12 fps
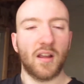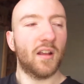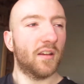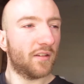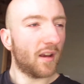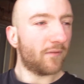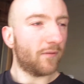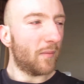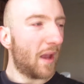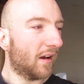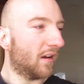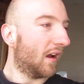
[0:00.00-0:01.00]
aside from
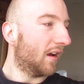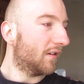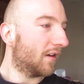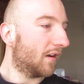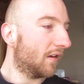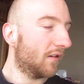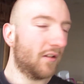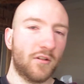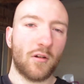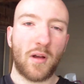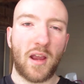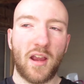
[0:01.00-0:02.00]
that, guys, let's
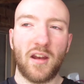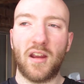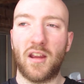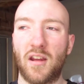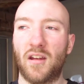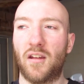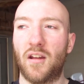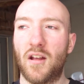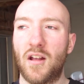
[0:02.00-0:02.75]
go ahead, and